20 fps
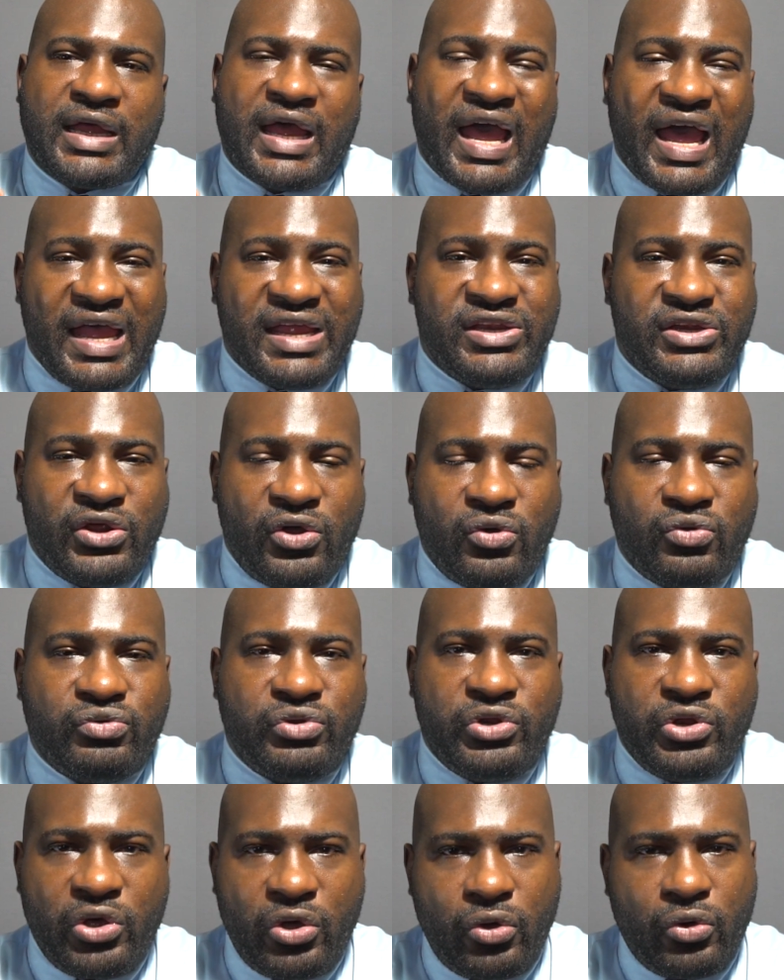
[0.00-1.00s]
I
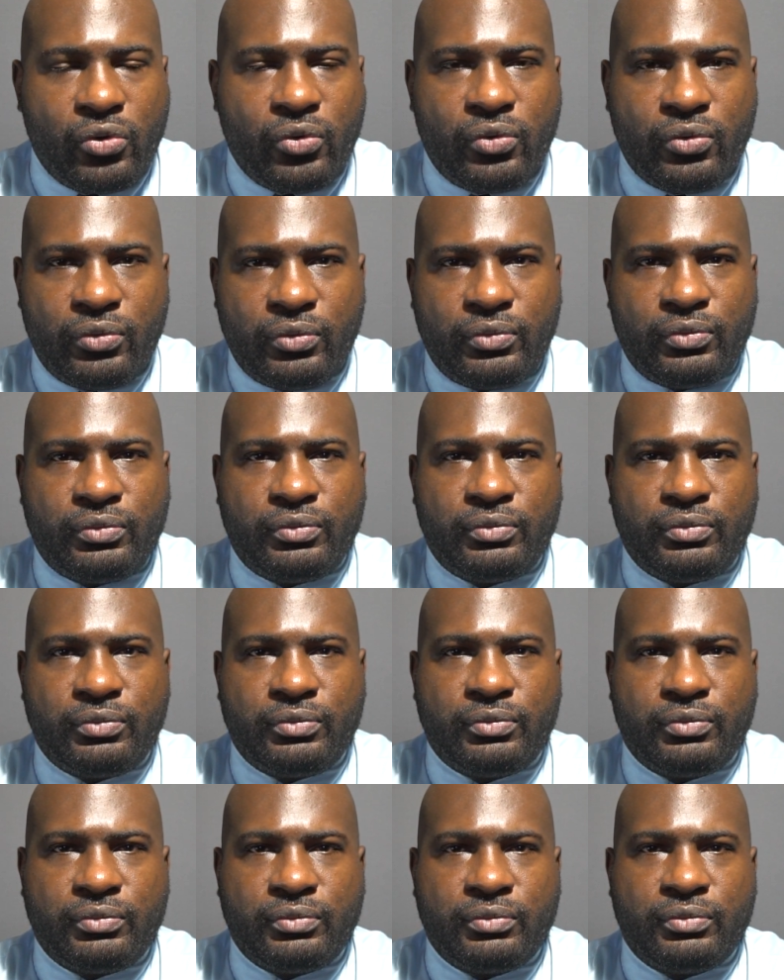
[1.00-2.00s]
don't know
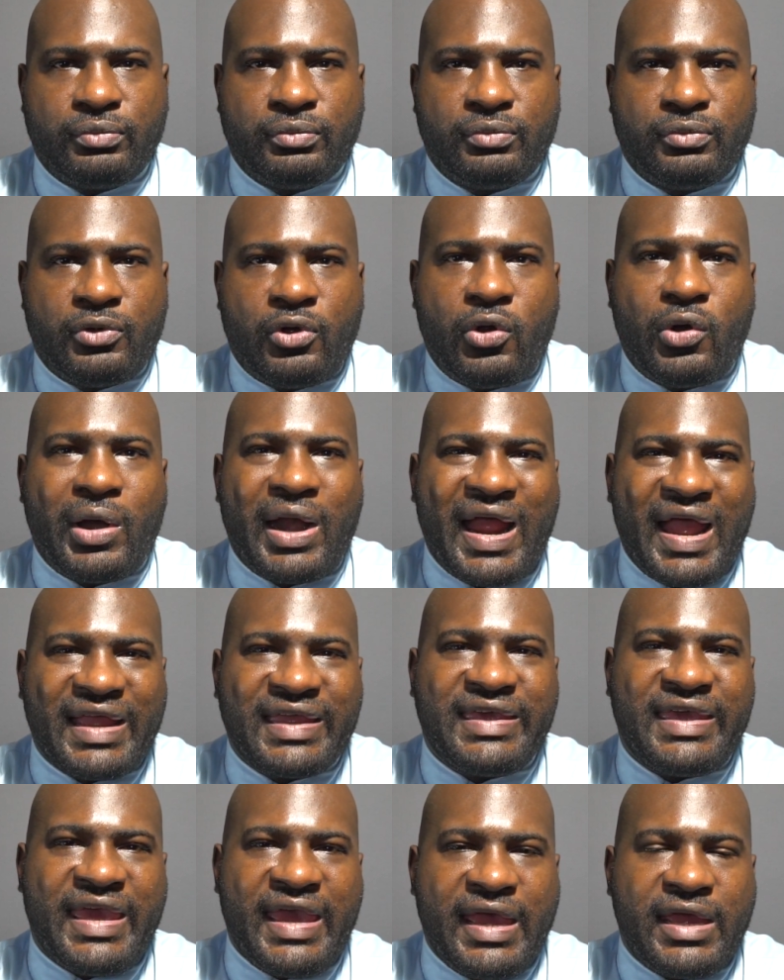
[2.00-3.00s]
or I
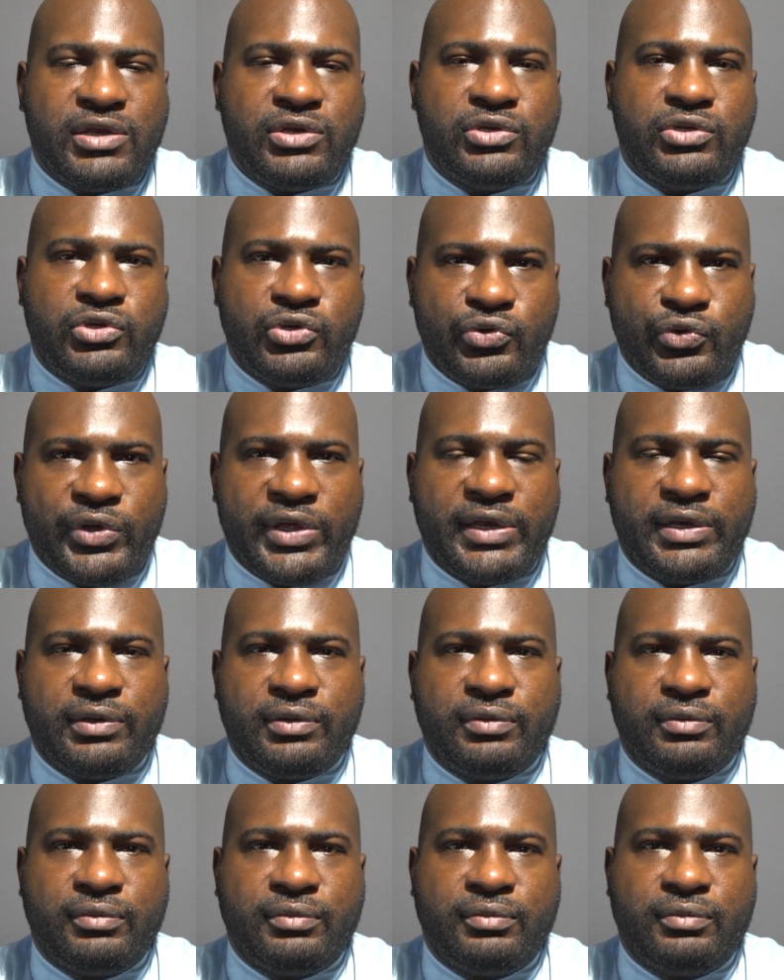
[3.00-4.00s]
can't do it.
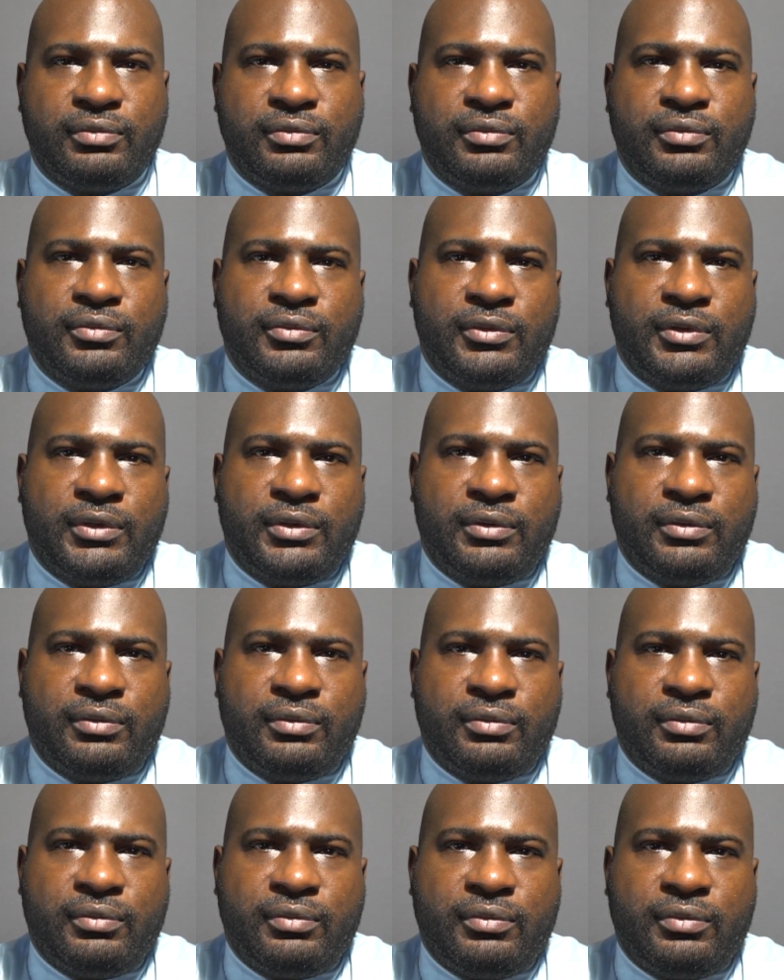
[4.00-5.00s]

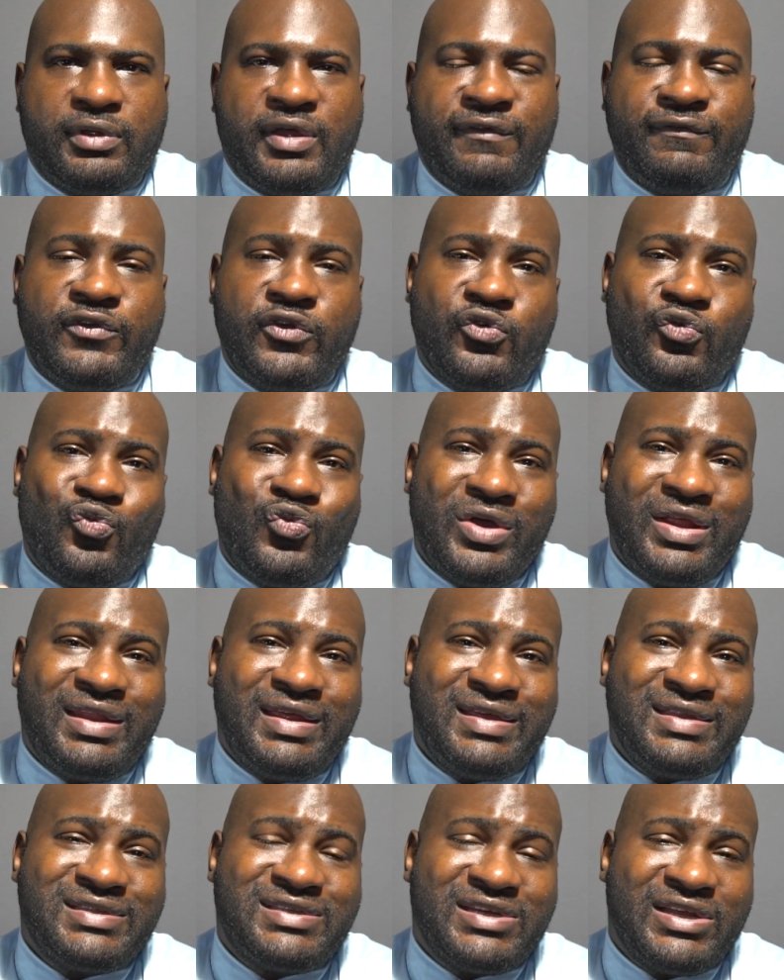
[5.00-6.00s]
If you're
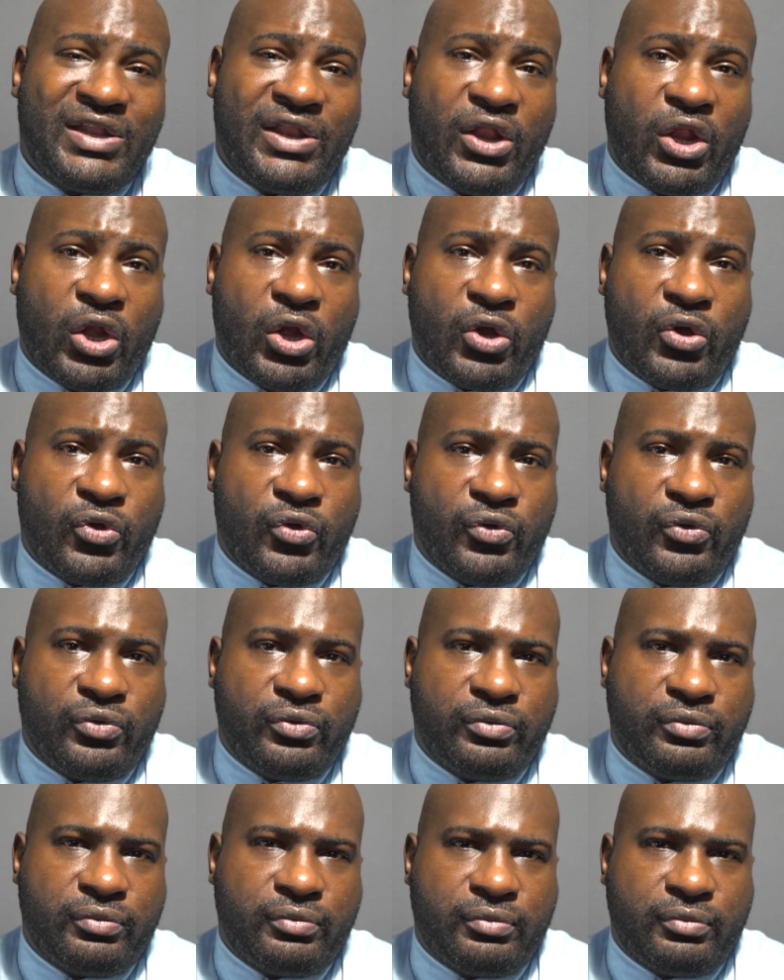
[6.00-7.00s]
willing to
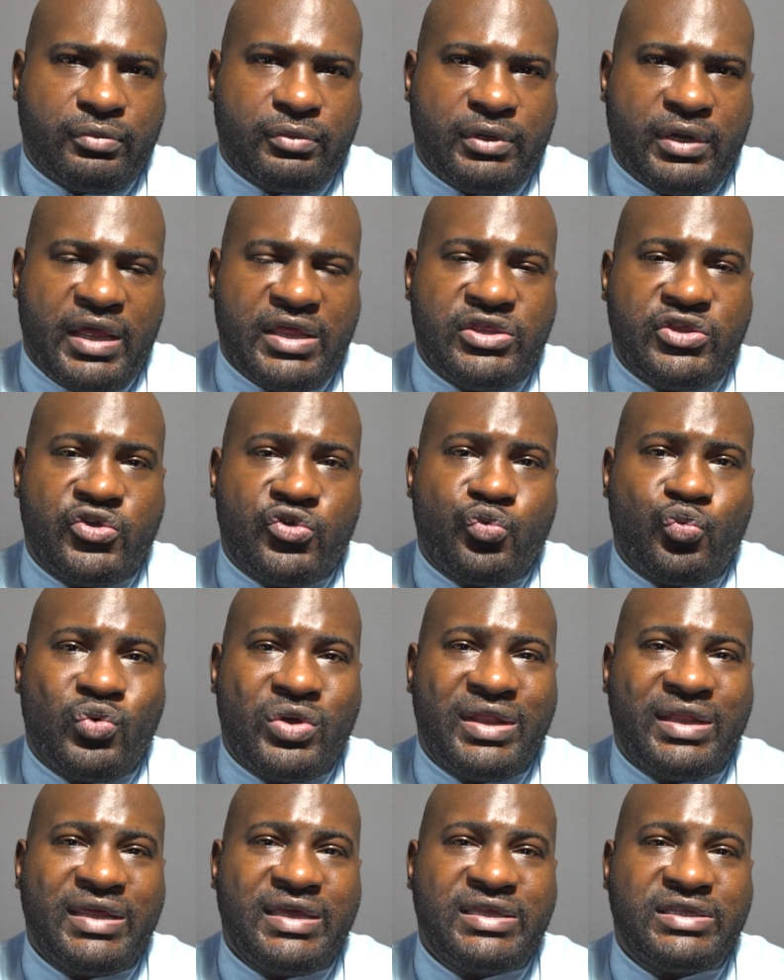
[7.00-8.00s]
learn and you're
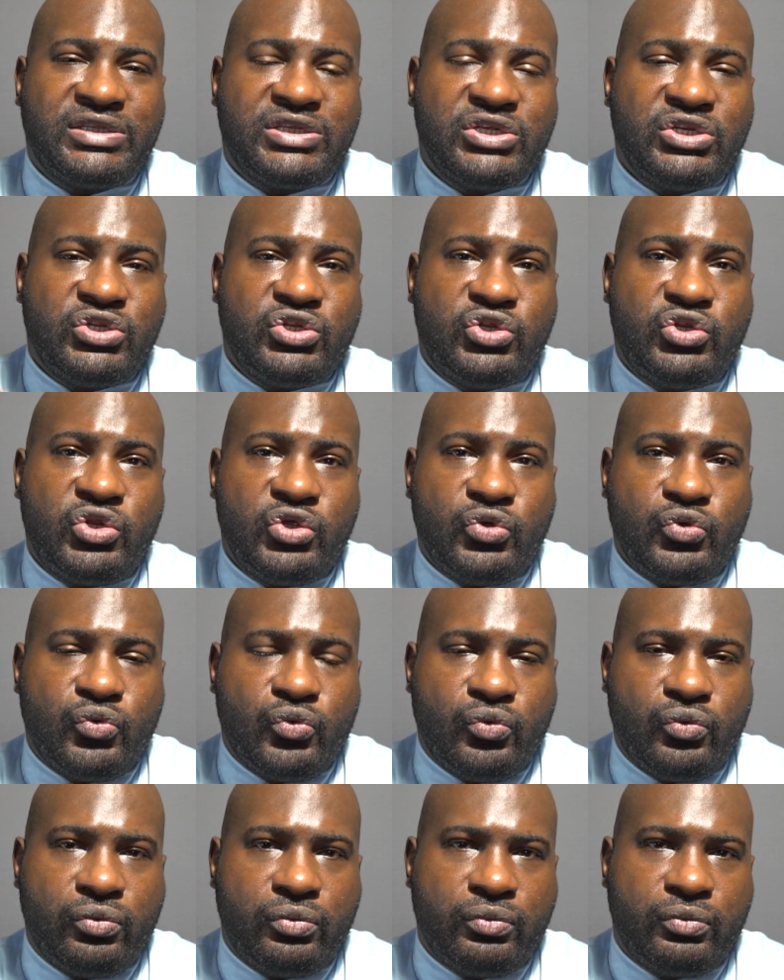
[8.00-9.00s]
willing to
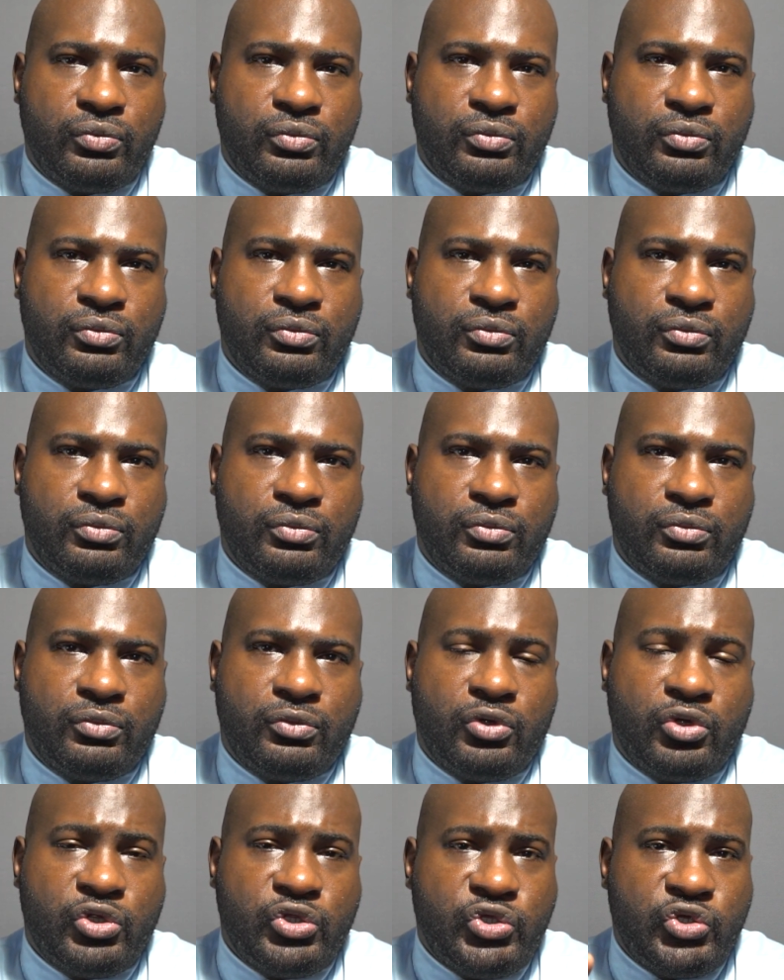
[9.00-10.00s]
do,
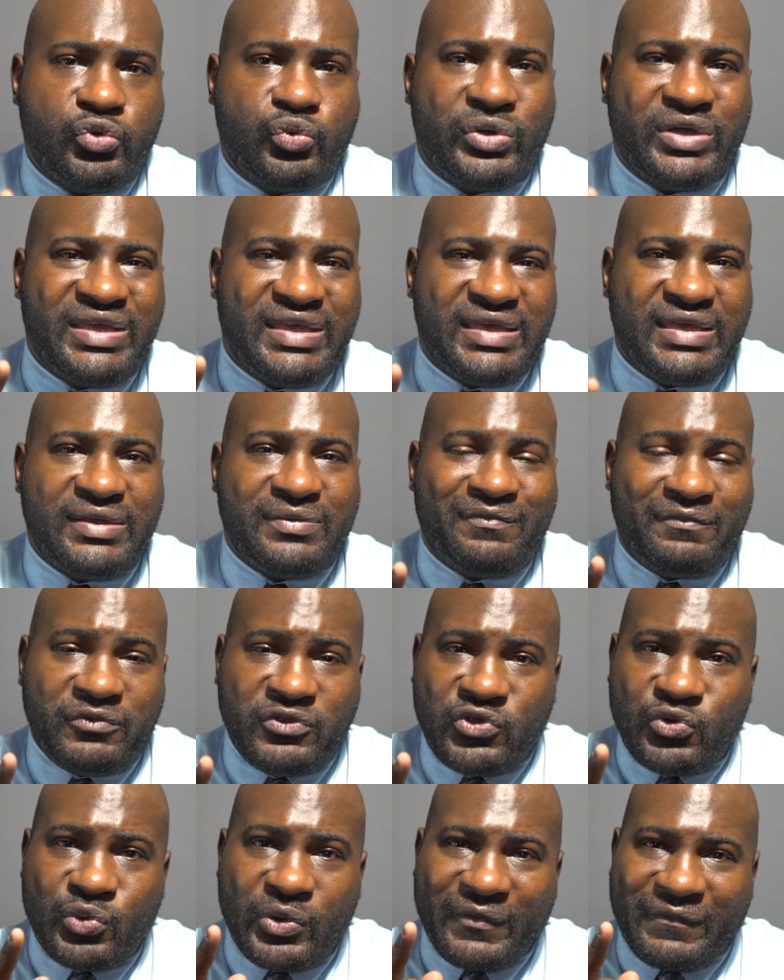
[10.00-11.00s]
you
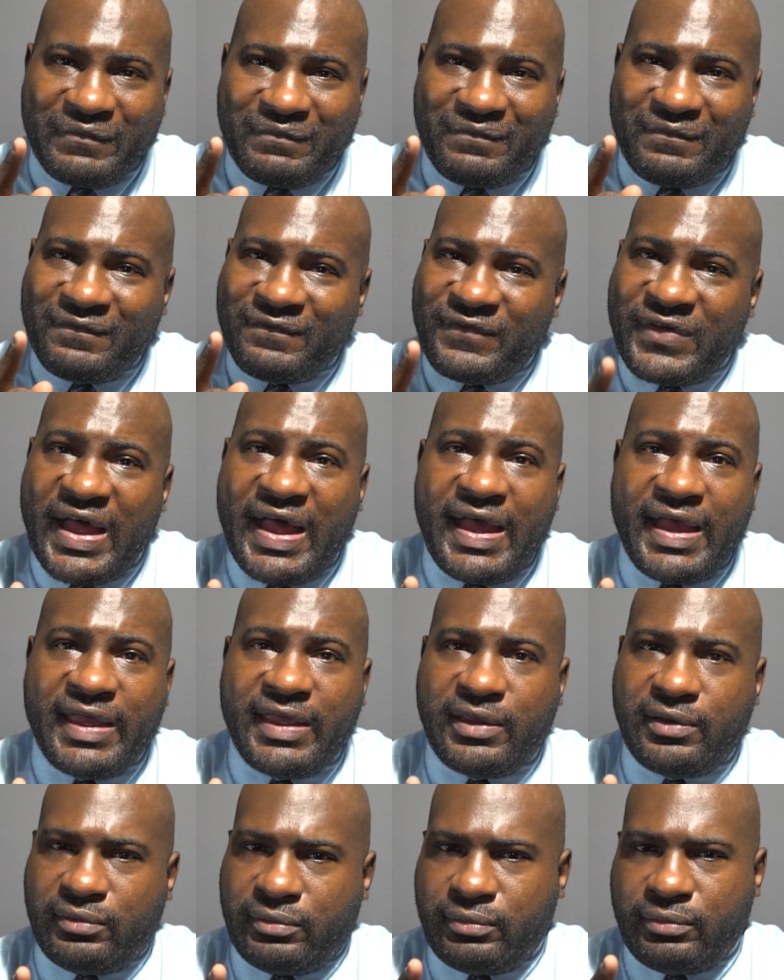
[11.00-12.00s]
will
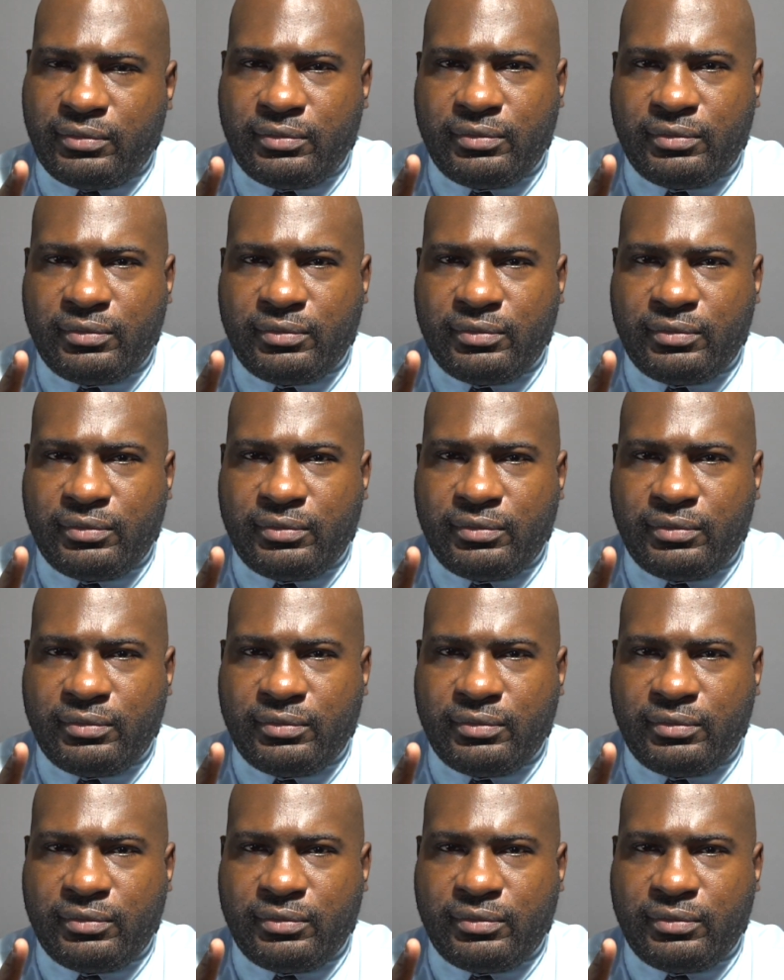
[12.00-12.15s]
find